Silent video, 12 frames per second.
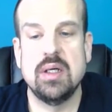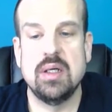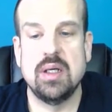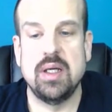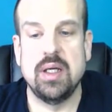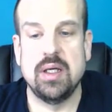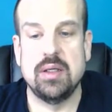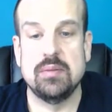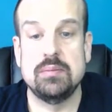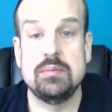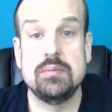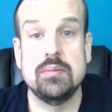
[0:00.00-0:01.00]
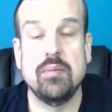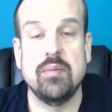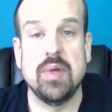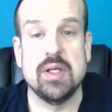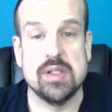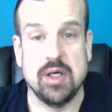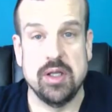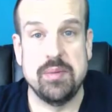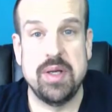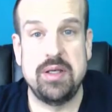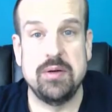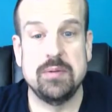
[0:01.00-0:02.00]
and it's on the
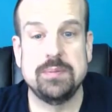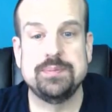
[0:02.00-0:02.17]
menu,